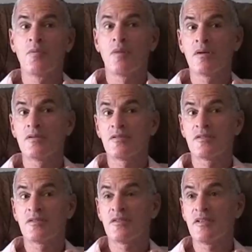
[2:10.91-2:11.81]
was
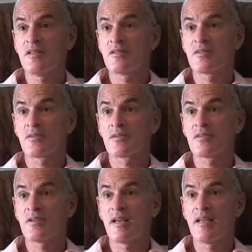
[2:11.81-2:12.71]
the scenes for
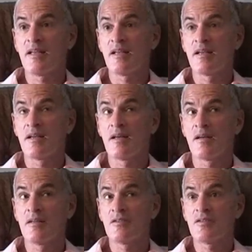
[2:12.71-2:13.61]
say uh,
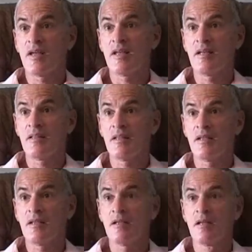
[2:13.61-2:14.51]
in say
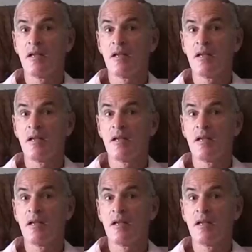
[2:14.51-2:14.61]
the